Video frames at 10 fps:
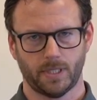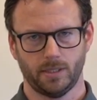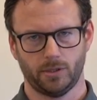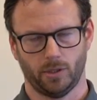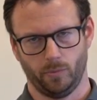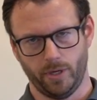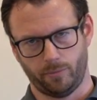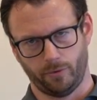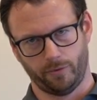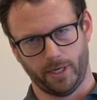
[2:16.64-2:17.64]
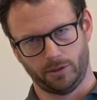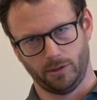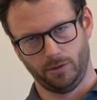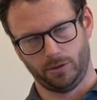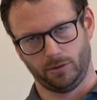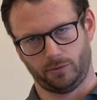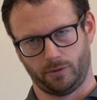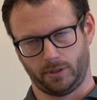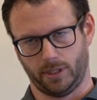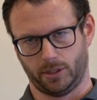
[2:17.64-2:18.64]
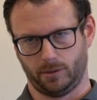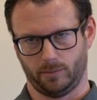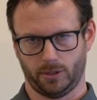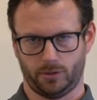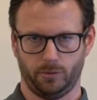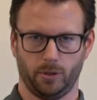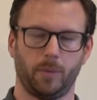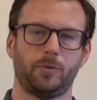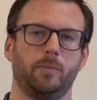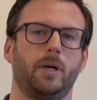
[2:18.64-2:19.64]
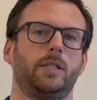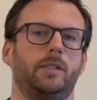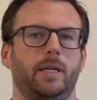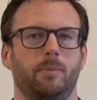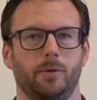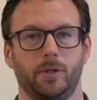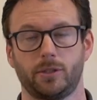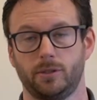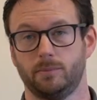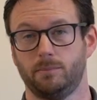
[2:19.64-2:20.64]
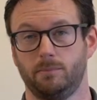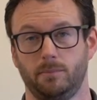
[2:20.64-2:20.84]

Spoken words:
So we provide solutions for customers to optimize their production